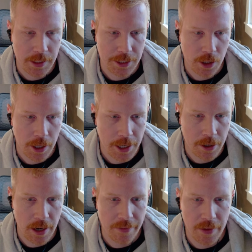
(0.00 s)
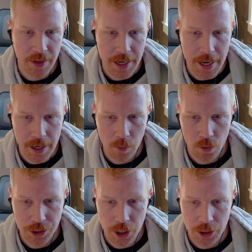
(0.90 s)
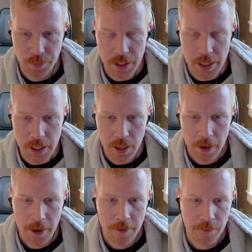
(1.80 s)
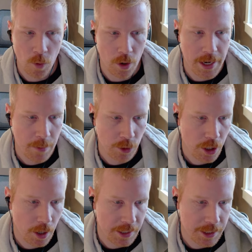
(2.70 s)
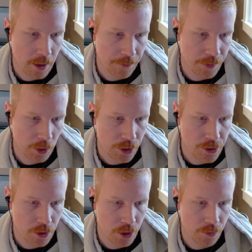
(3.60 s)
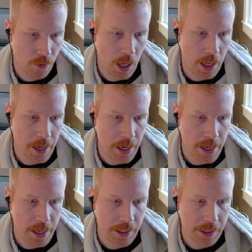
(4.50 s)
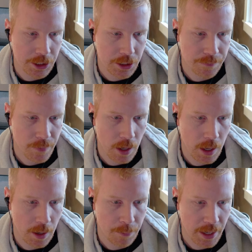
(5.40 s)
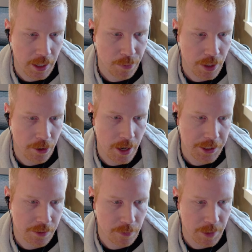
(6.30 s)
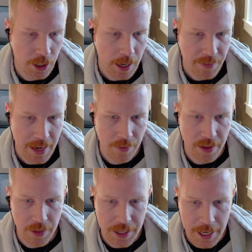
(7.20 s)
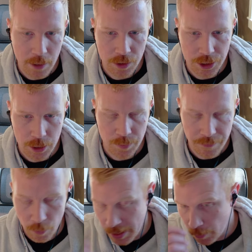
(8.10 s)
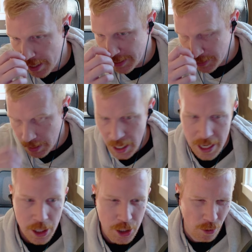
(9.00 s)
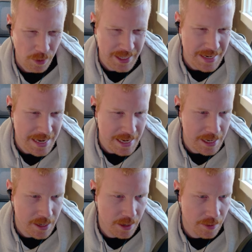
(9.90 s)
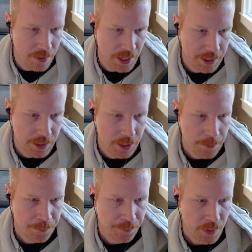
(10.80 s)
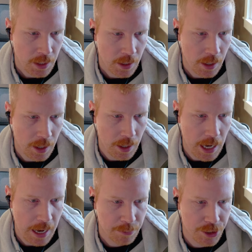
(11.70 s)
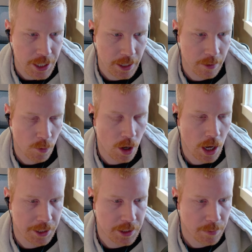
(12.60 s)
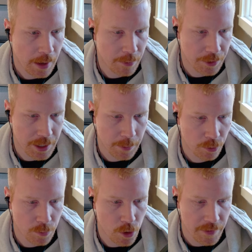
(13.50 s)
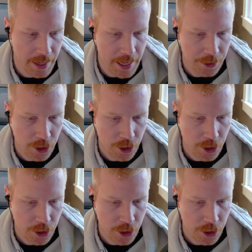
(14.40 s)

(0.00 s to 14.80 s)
audit here, and then the data would just be for enabled targets. The other filter you could run is pick your ASIN from the drop down, then the data would just be for that one ASIN. You don't really need this option here, and it will honestly probably end up removing it just